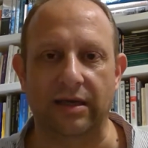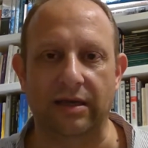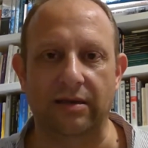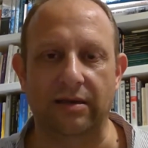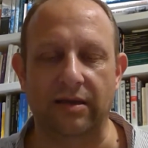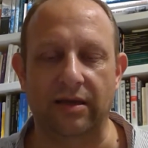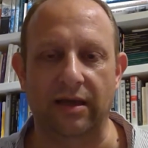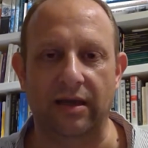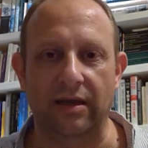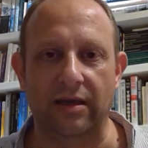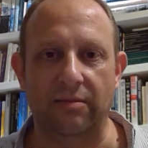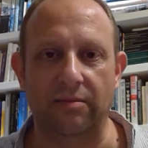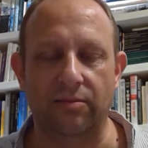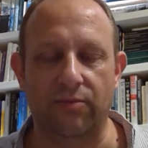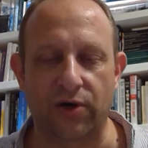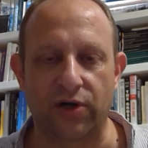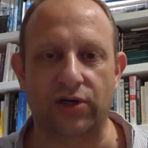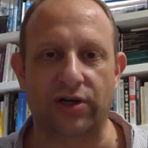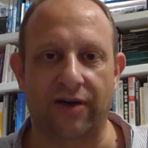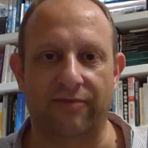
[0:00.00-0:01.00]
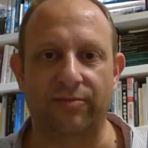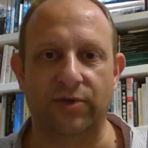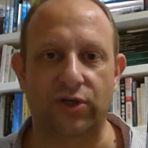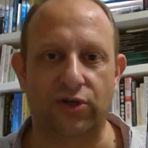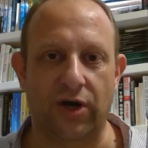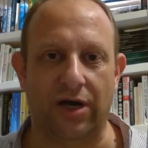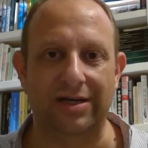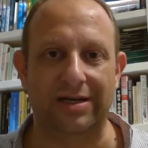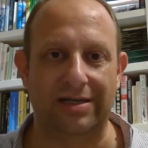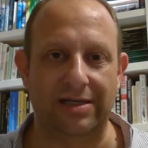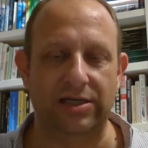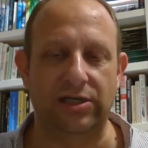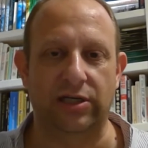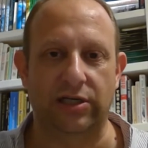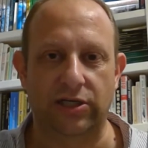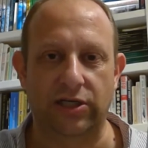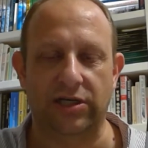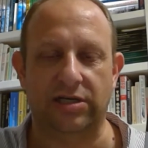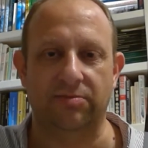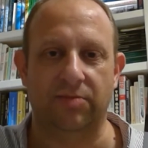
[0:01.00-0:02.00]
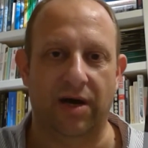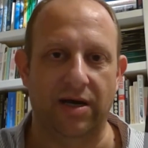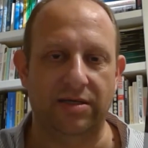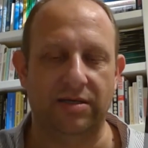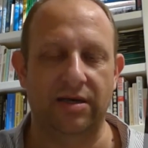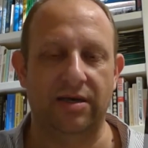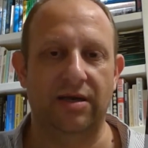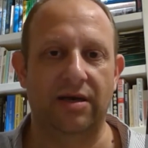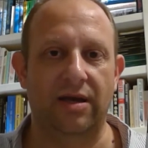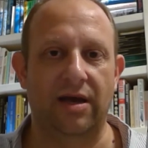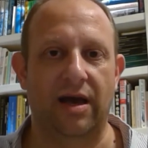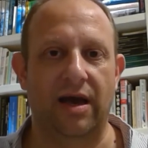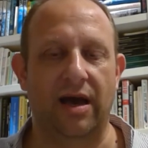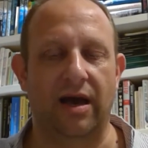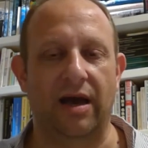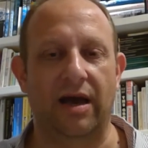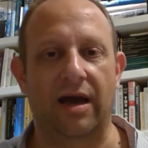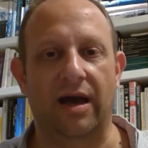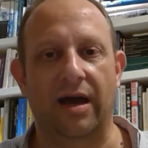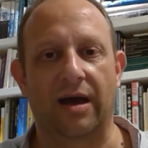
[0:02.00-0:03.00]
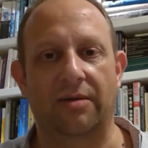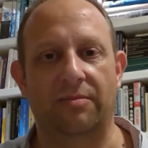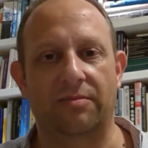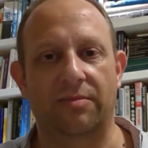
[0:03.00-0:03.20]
government tried to delegitimise the